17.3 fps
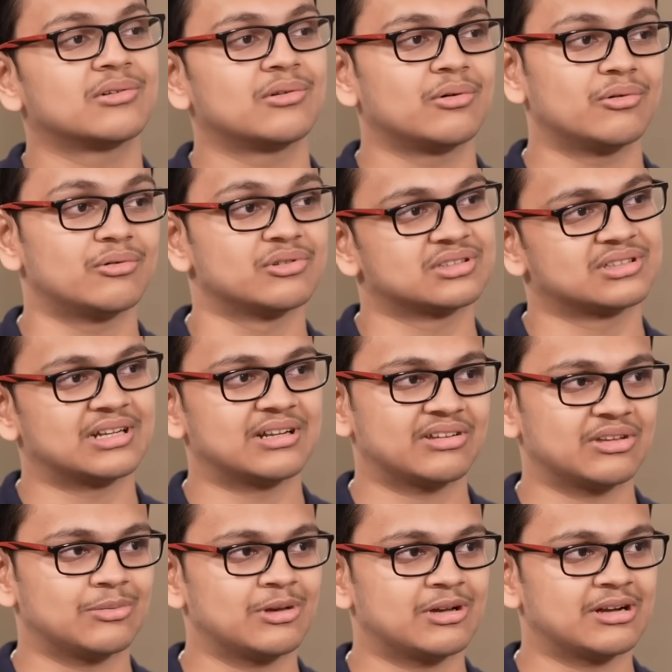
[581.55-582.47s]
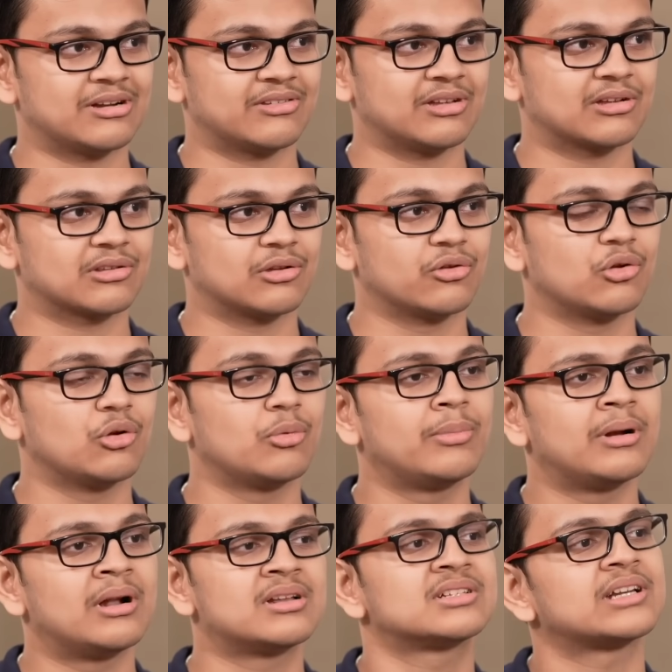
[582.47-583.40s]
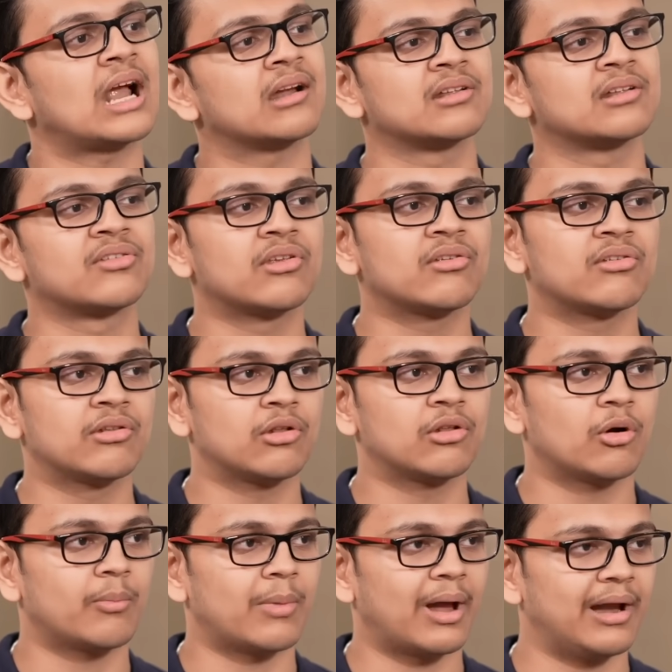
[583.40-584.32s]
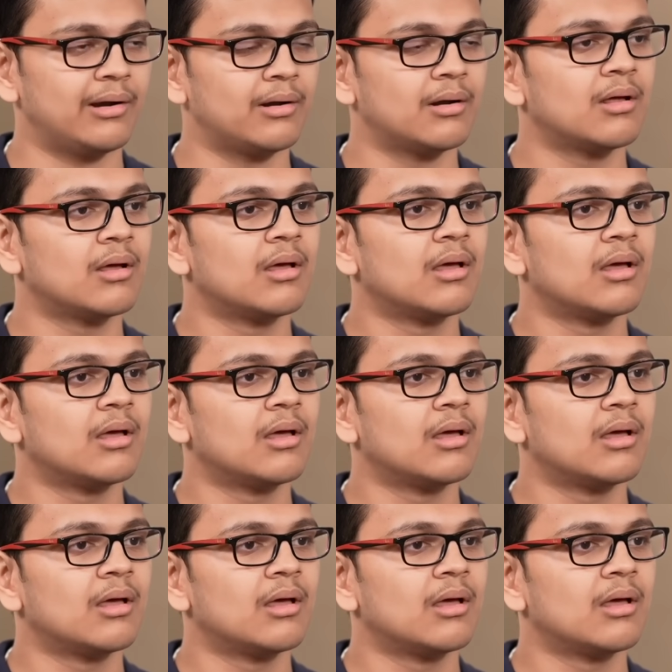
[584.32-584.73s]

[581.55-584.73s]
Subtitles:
So you build strategies in your mind,